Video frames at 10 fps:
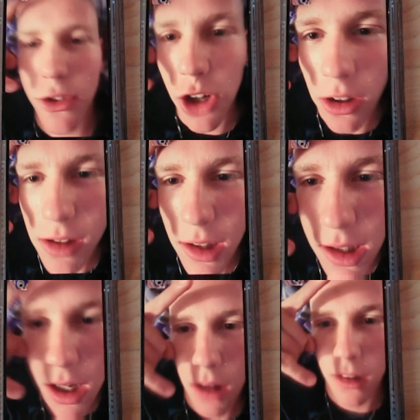
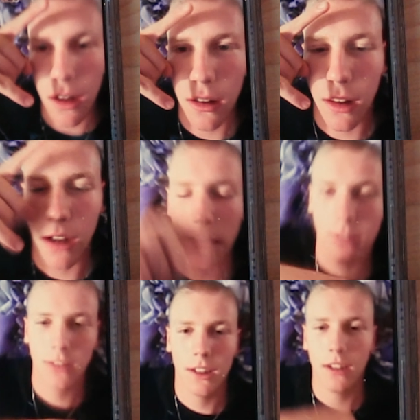Charleston, South
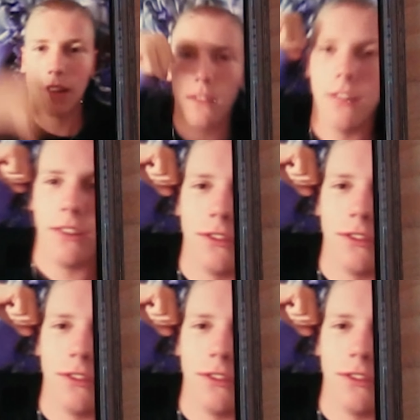Carolina, you